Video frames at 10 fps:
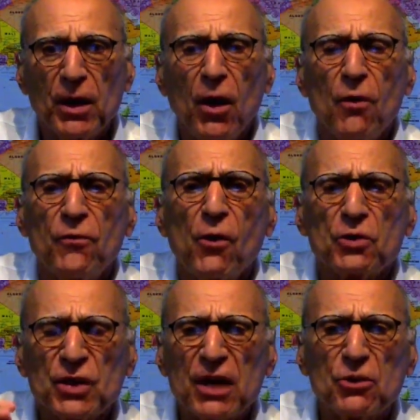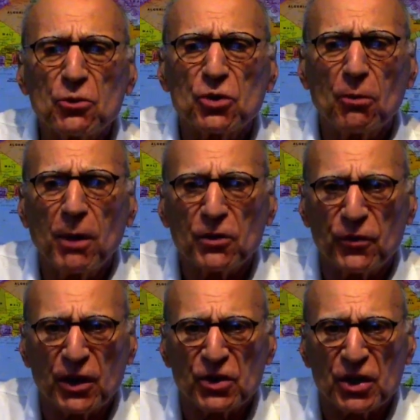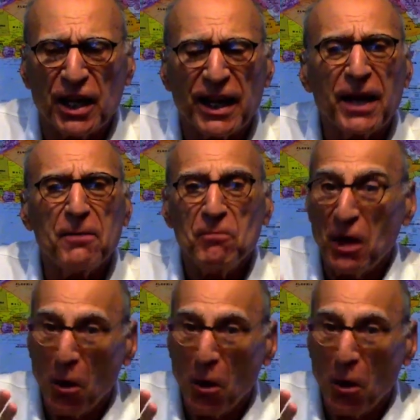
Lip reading: Folks, thank you so much for listening in.